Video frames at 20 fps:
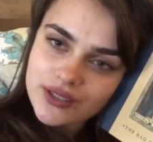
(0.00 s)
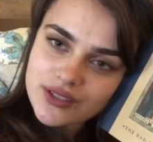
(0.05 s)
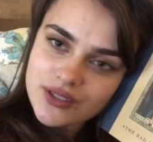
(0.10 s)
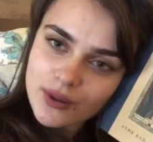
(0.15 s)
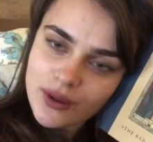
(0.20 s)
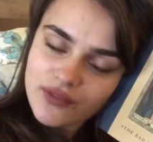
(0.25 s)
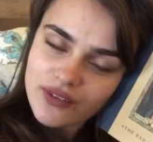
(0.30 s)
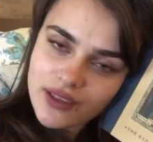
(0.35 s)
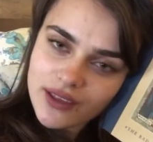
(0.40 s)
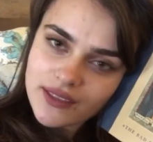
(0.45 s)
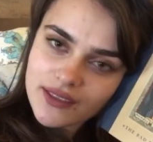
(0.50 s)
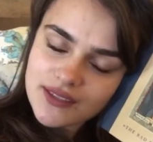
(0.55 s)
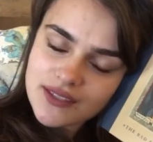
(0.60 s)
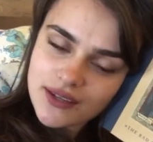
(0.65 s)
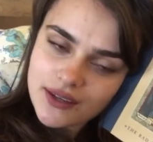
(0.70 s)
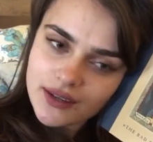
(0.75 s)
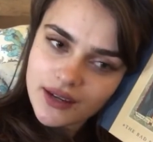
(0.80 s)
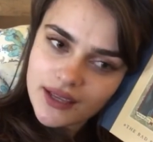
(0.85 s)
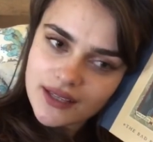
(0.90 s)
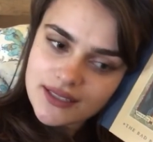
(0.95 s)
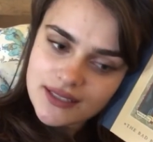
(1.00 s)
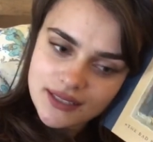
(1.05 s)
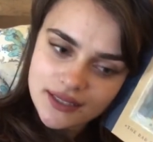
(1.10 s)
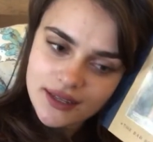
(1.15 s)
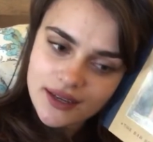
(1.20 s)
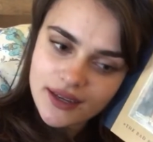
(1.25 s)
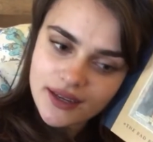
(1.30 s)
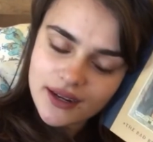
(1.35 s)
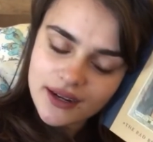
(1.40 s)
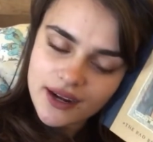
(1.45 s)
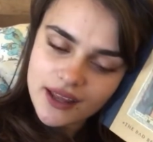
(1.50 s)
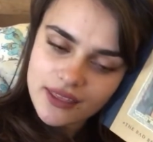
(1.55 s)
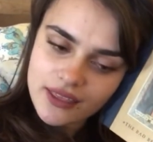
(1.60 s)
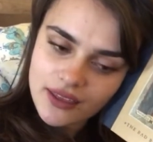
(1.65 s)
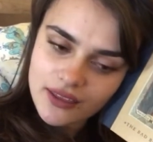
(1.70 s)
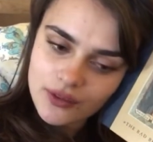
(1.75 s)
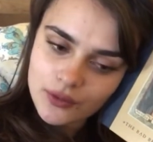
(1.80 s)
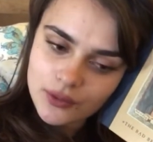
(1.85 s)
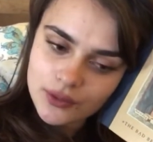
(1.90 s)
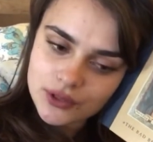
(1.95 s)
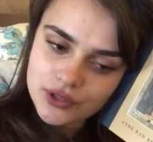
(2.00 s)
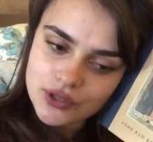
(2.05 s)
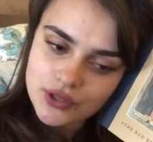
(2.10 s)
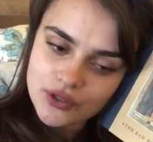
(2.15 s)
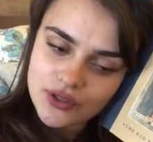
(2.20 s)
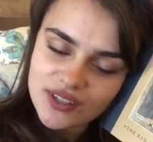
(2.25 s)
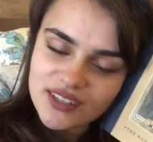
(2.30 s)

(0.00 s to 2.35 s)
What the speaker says: So I feel like that's a good idea, and I think I will do.